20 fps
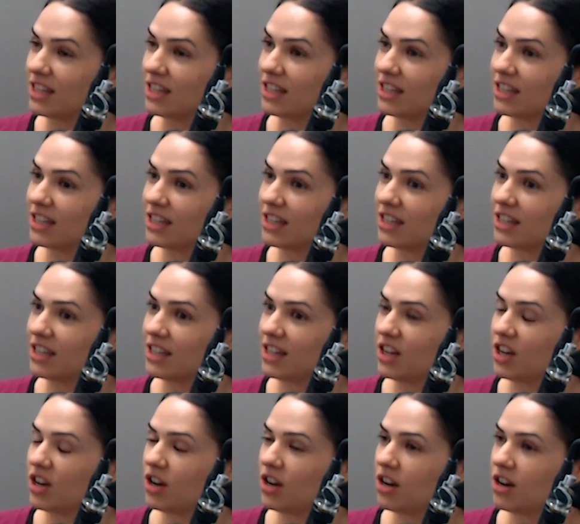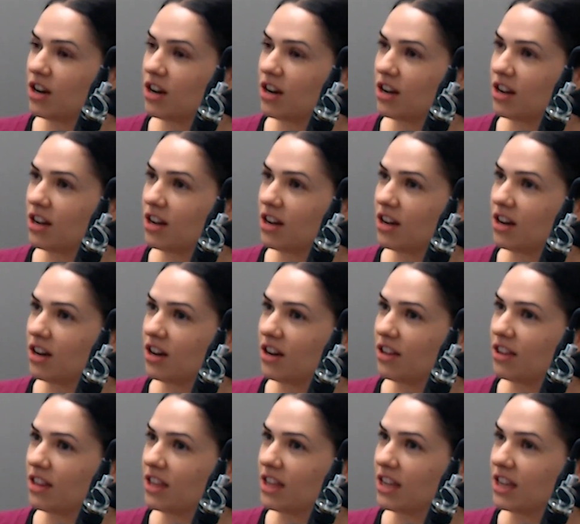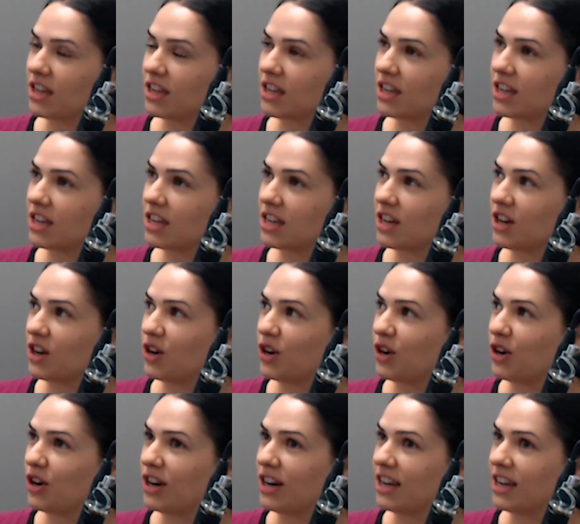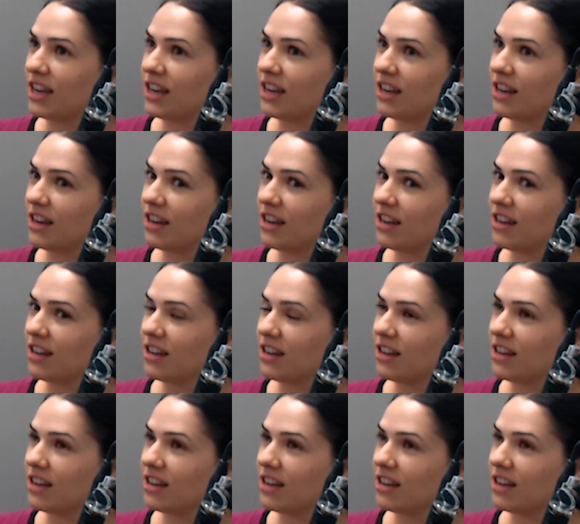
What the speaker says: think I think I